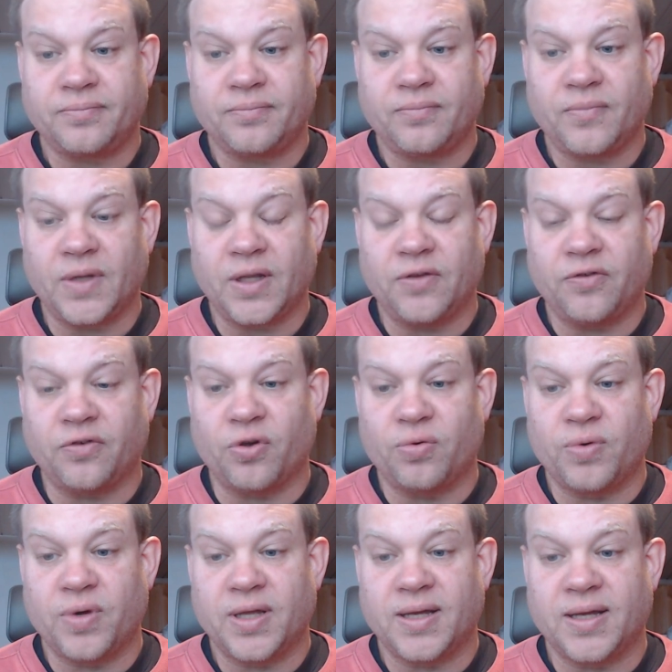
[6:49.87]
So,
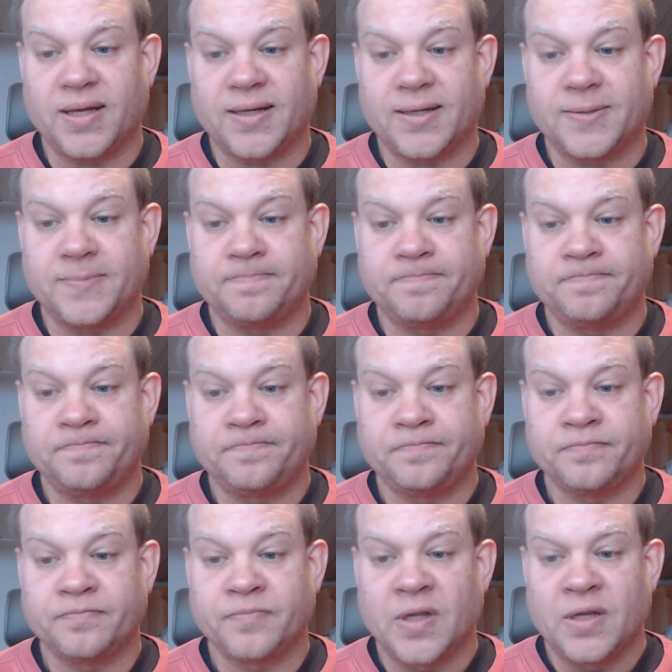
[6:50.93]
um,
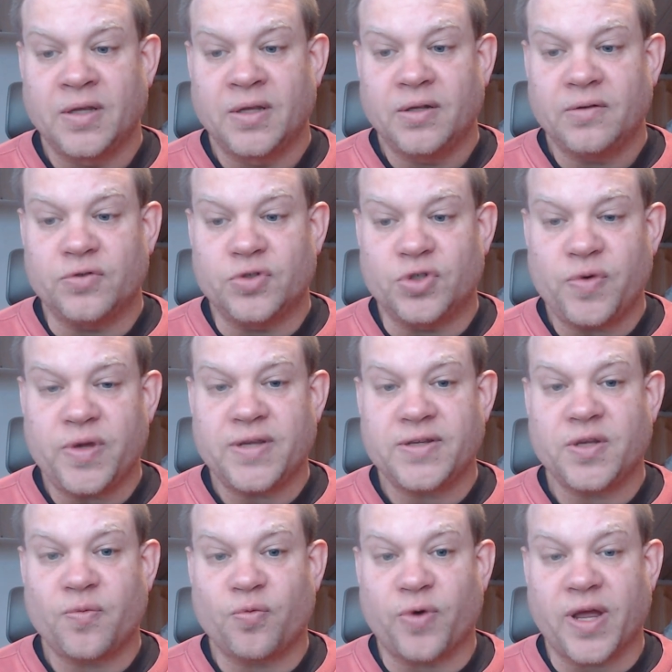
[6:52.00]
doing some
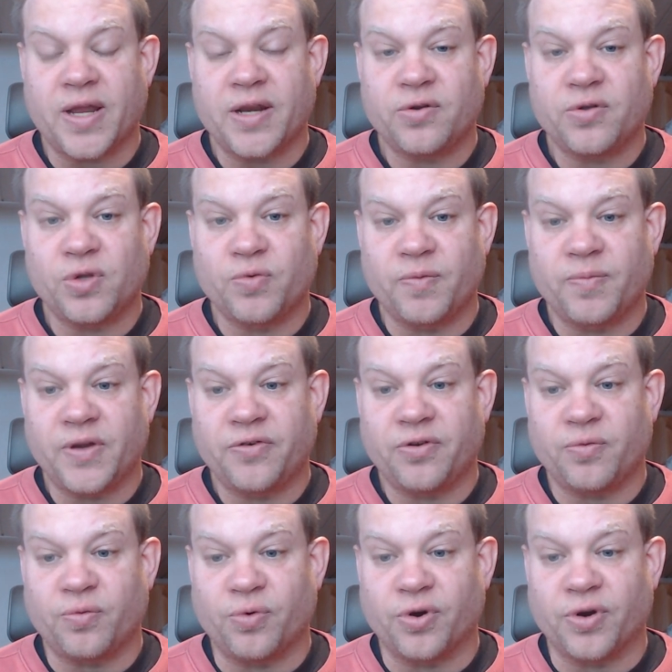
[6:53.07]
radical remission
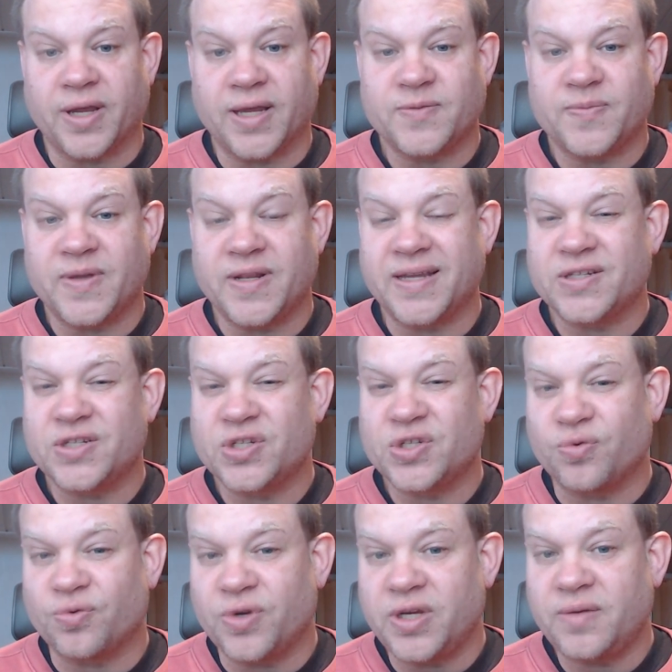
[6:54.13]
work has been
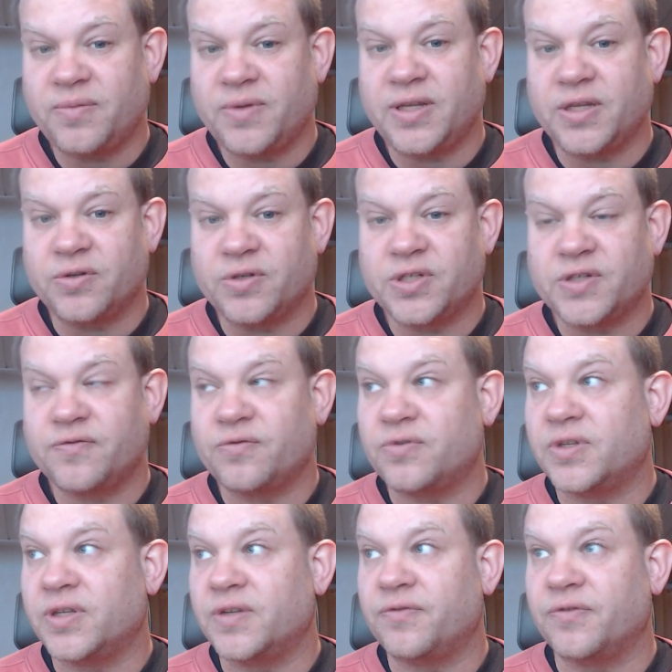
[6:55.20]
extremely useful and
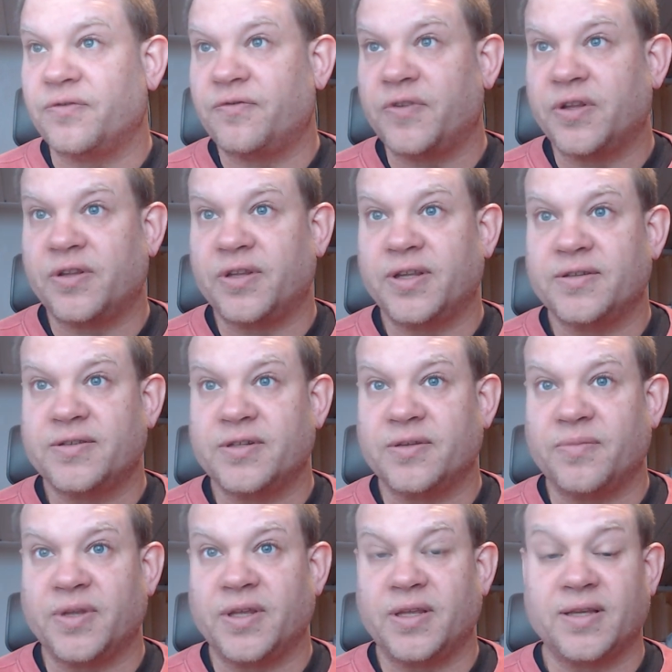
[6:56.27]
fulfilling to me.
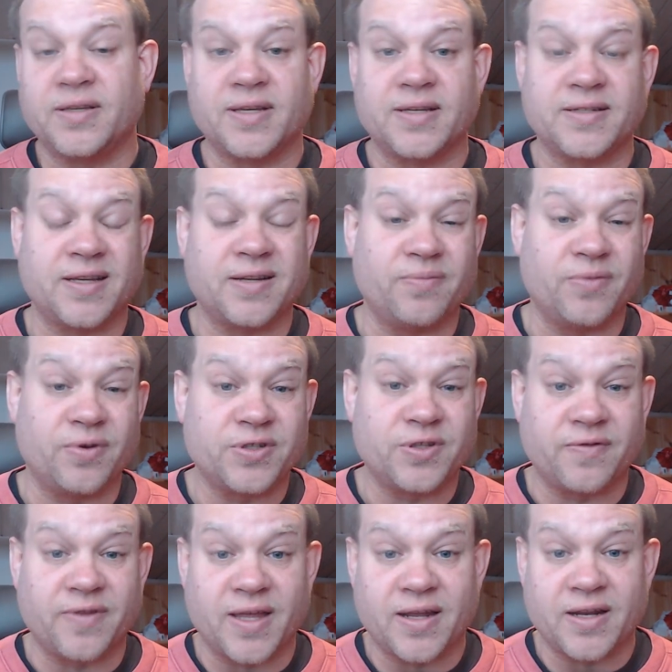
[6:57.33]
As I said, most of that
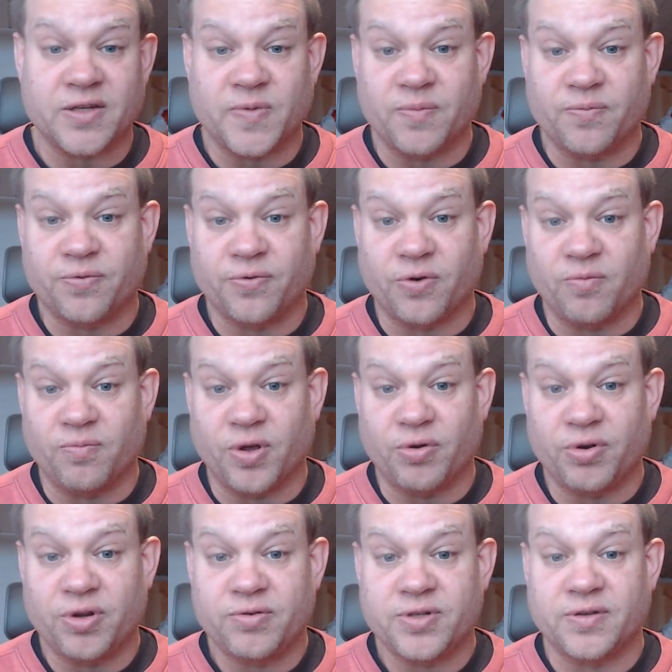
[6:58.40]
has been pro bono,
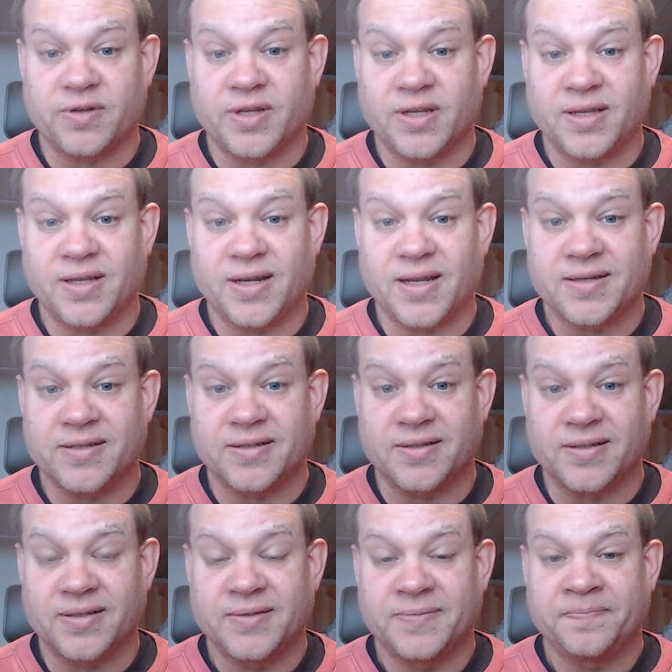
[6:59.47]
so it, hasn't
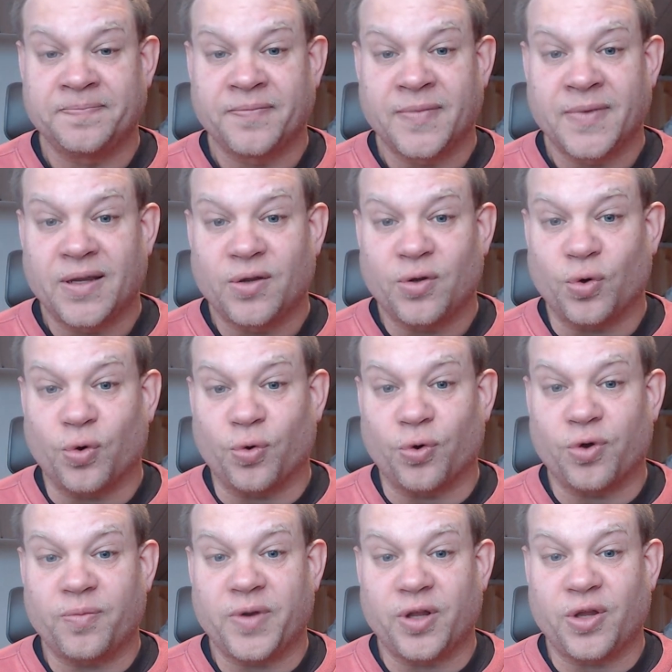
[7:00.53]
earned me a
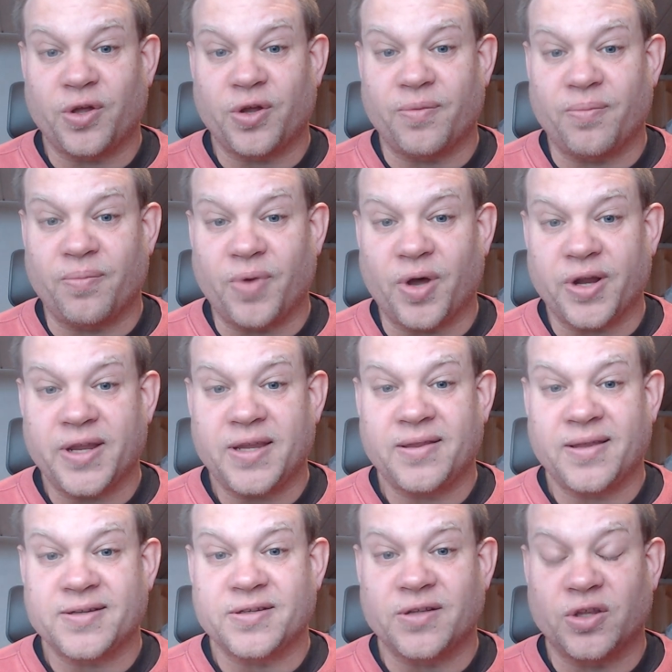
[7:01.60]
of money. That's
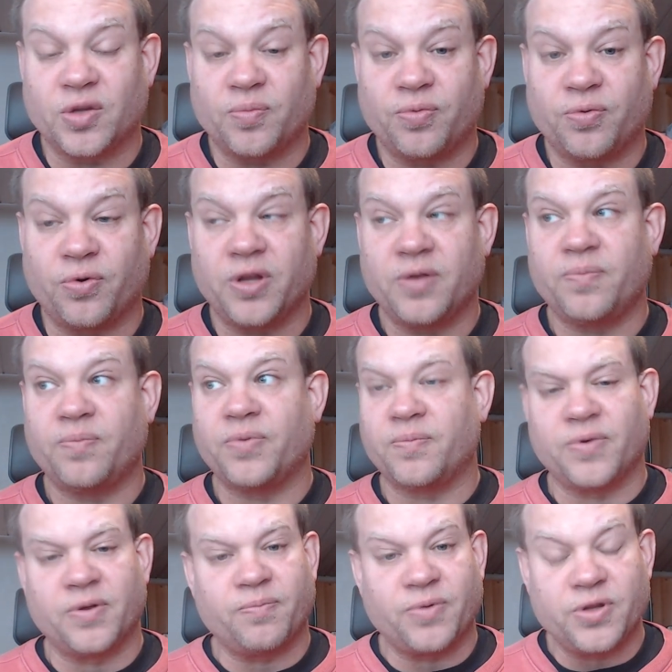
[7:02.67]
not the point, but but
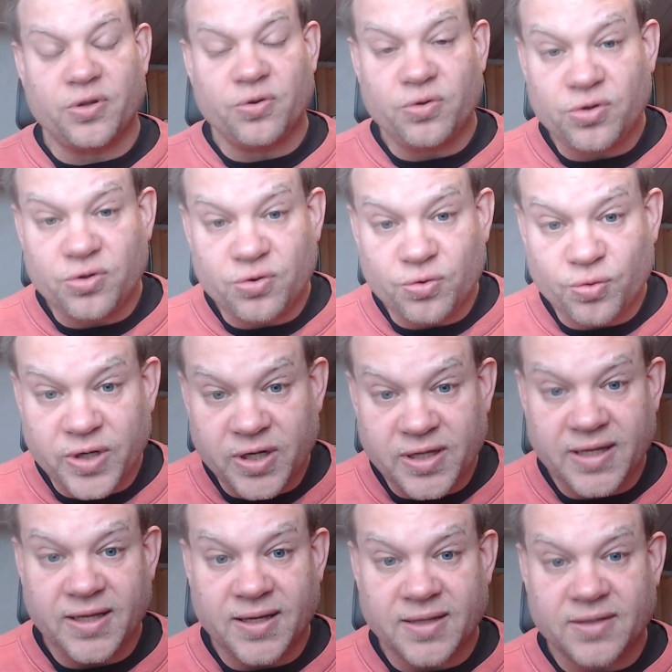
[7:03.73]
but you you really
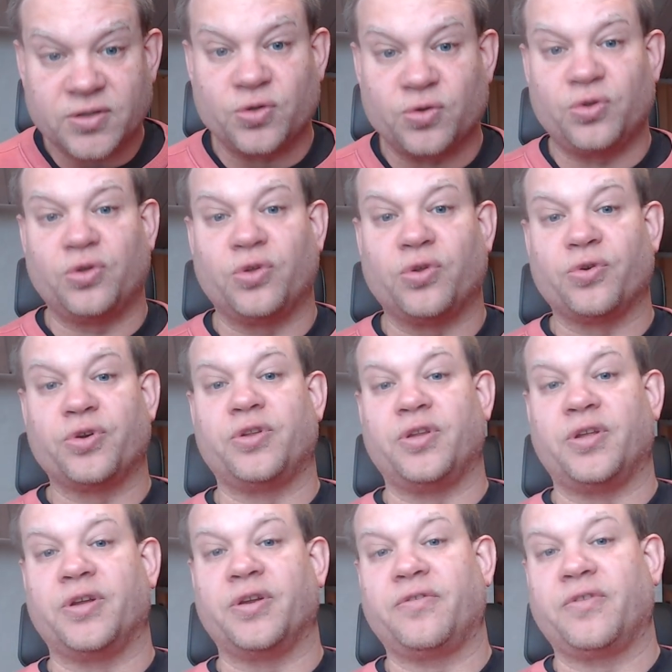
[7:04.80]
get to learn a lot of
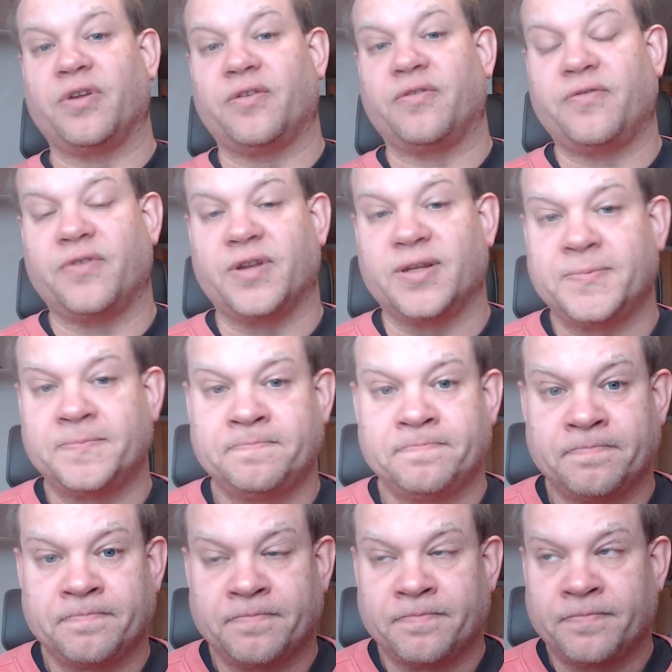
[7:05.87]
stuff, and
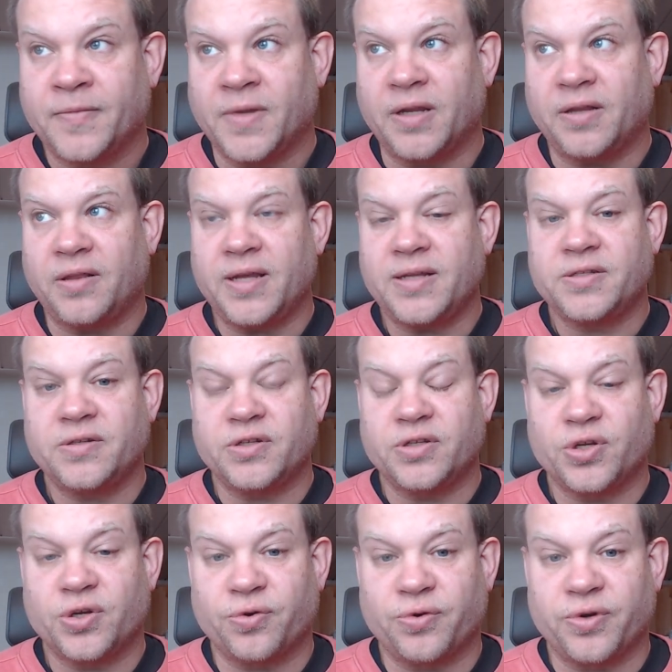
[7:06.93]
I'd like to
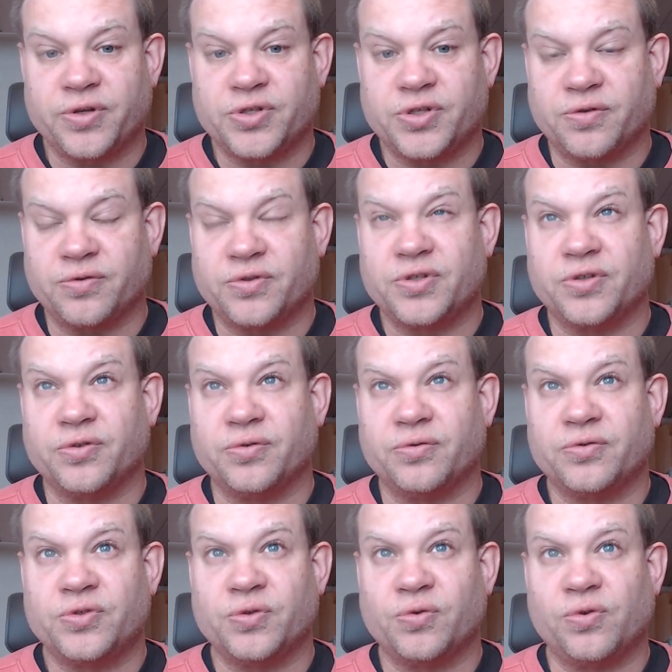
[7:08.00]
encourage you to to
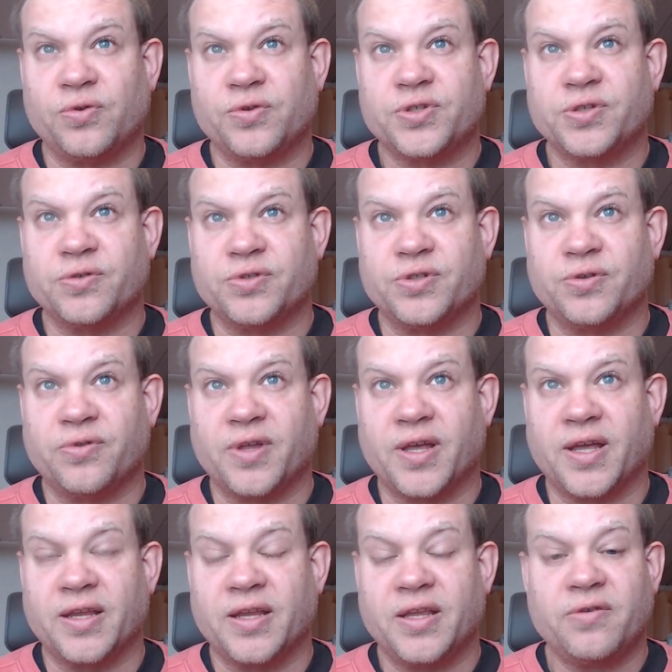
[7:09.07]
also do that. You
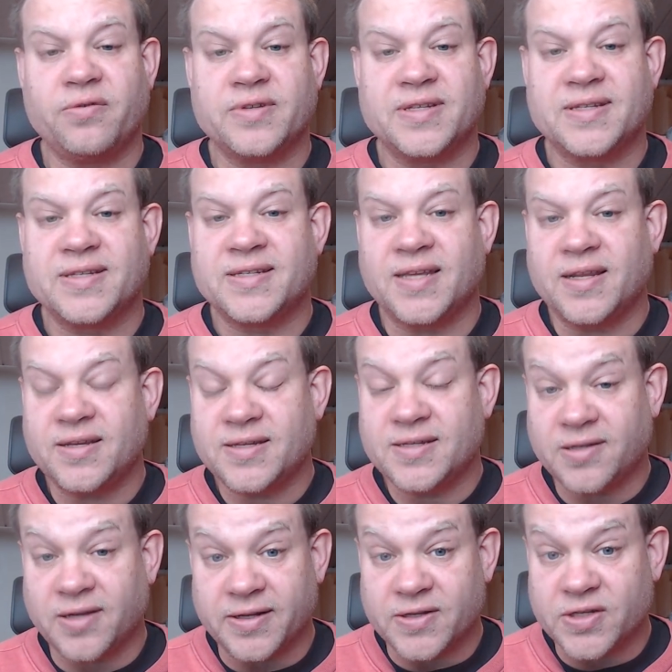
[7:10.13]
know, set aside
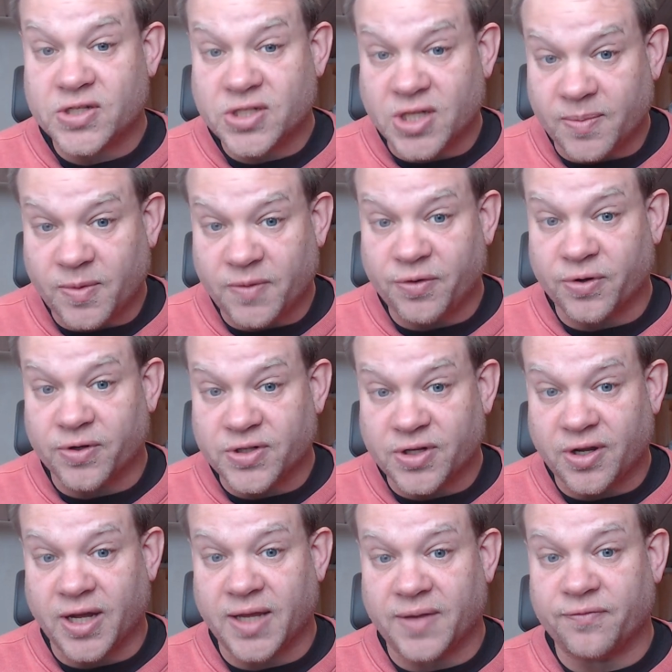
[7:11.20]
some of your time
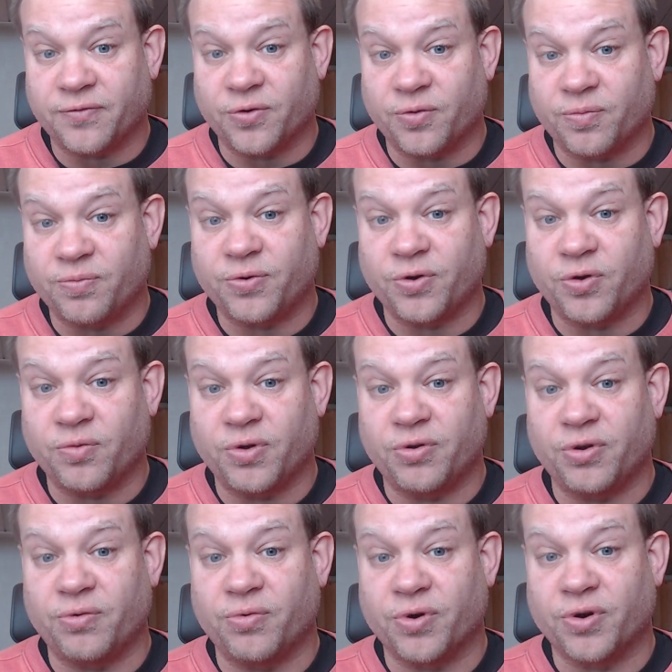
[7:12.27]
for pro bono
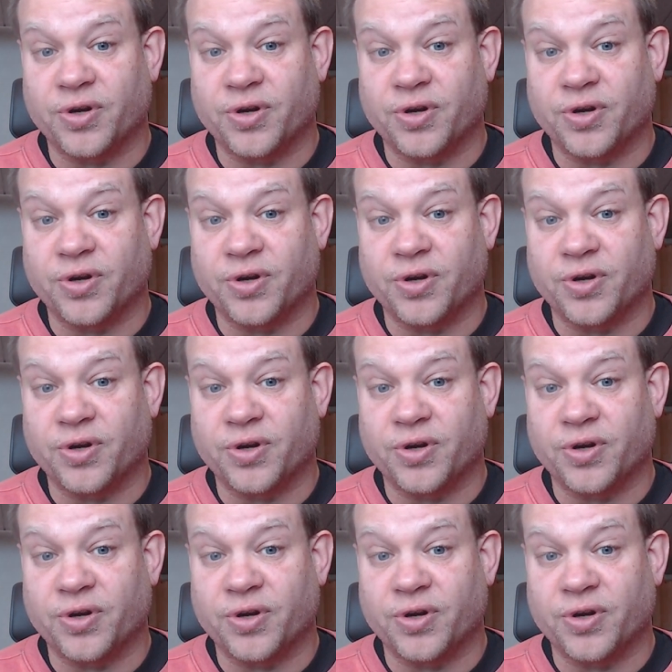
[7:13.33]
work.